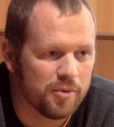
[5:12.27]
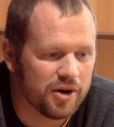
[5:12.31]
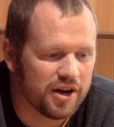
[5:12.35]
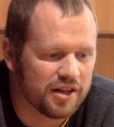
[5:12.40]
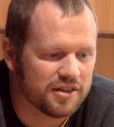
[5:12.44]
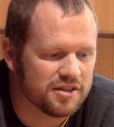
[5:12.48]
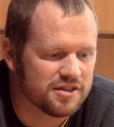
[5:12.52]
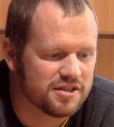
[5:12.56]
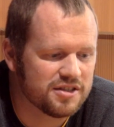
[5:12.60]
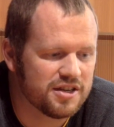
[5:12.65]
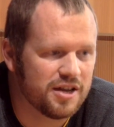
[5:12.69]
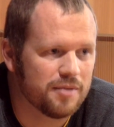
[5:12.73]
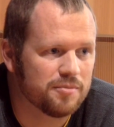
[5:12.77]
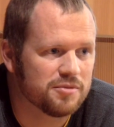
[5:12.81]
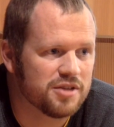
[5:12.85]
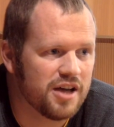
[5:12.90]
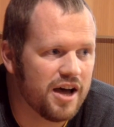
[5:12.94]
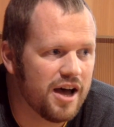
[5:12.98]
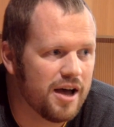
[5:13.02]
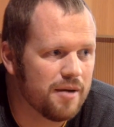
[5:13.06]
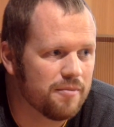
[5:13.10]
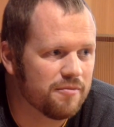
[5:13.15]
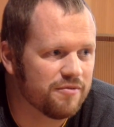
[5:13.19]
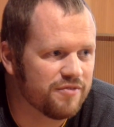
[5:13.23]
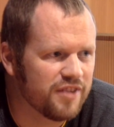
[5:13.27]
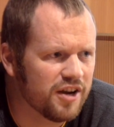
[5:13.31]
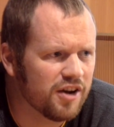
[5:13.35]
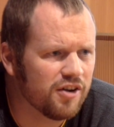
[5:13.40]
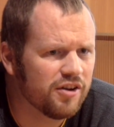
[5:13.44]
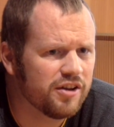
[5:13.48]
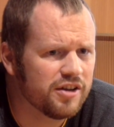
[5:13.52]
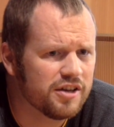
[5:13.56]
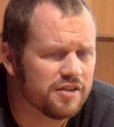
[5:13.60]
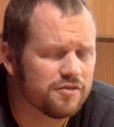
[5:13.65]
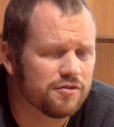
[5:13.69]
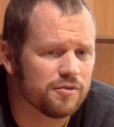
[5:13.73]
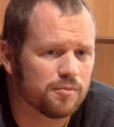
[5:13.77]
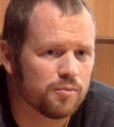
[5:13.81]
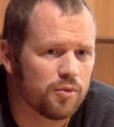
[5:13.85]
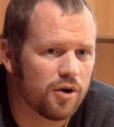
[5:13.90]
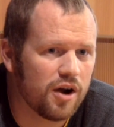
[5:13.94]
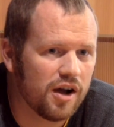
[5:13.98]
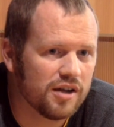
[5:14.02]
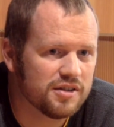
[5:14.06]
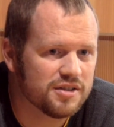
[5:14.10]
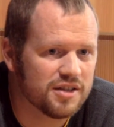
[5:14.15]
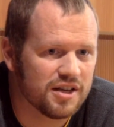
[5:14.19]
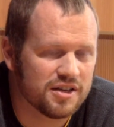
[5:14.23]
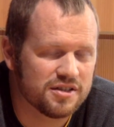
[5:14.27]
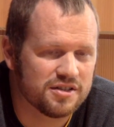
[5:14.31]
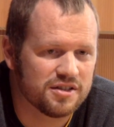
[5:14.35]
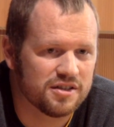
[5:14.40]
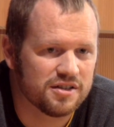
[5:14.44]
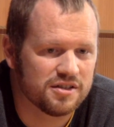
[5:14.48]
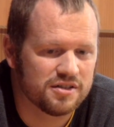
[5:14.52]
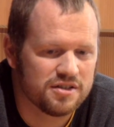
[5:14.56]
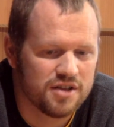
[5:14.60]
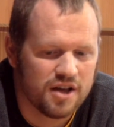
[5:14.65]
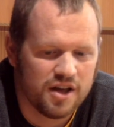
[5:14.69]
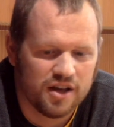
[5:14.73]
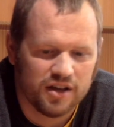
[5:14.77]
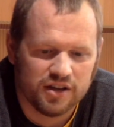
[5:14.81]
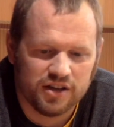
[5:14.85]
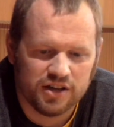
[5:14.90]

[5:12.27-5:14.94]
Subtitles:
but at the same time, very different processes.